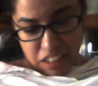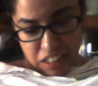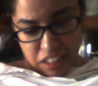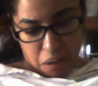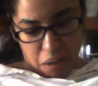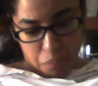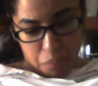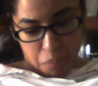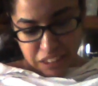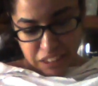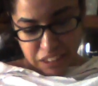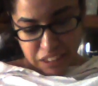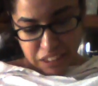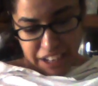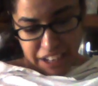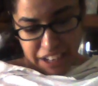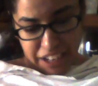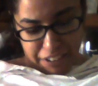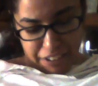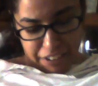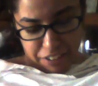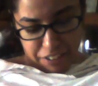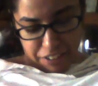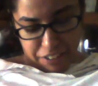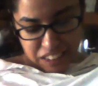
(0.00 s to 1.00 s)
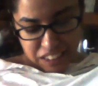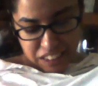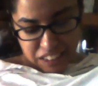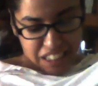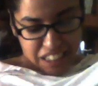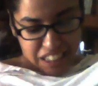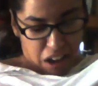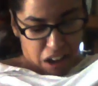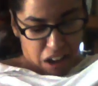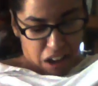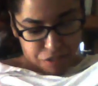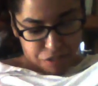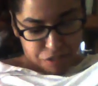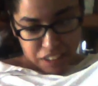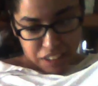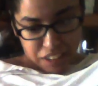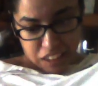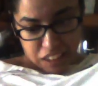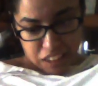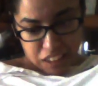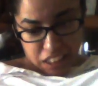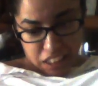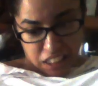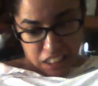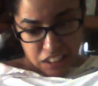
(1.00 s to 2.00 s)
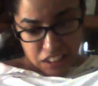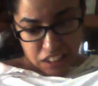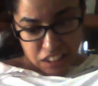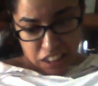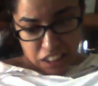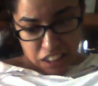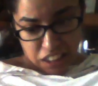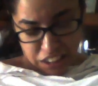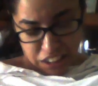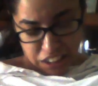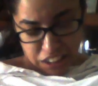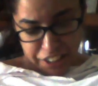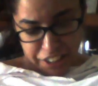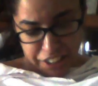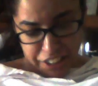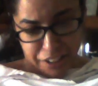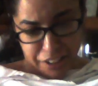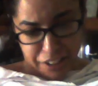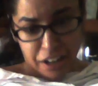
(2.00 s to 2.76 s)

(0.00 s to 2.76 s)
material itself is easier to